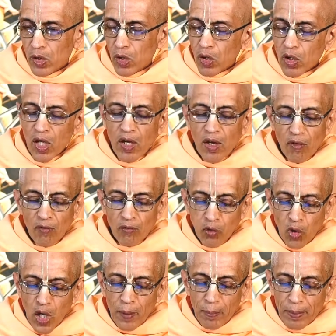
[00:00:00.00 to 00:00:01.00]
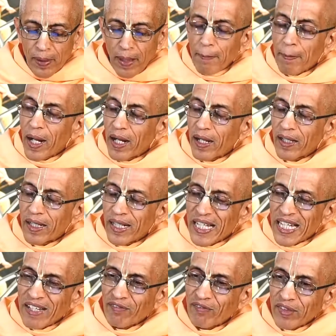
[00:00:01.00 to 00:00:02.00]
So, for
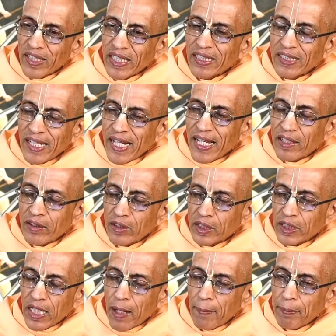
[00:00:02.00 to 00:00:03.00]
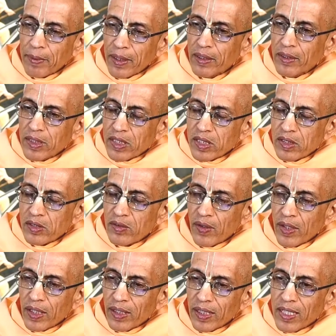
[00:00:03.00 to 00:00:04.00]
Brahma, every day Krishna
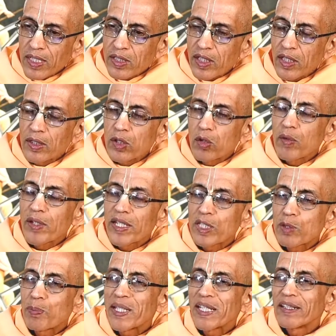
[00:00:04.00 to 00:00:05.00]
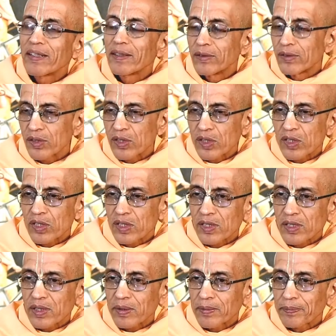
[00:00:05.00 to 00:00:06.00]
appears is a new
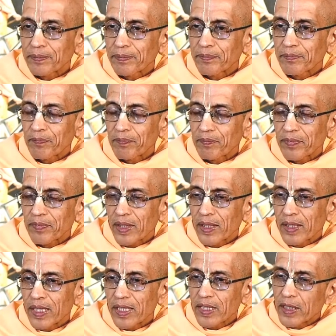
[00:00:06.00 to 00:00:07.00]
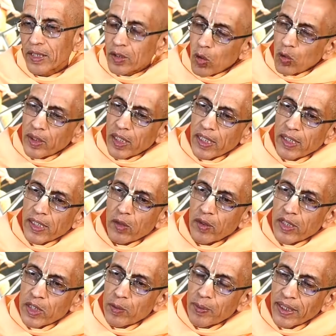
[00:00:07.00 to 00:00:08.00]
experience. It's a totally
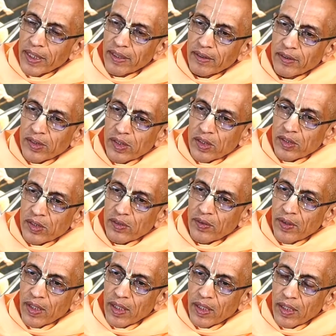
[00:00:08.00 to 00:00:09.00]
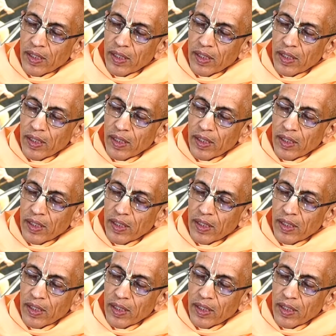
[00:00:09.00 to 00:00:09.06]
new experience.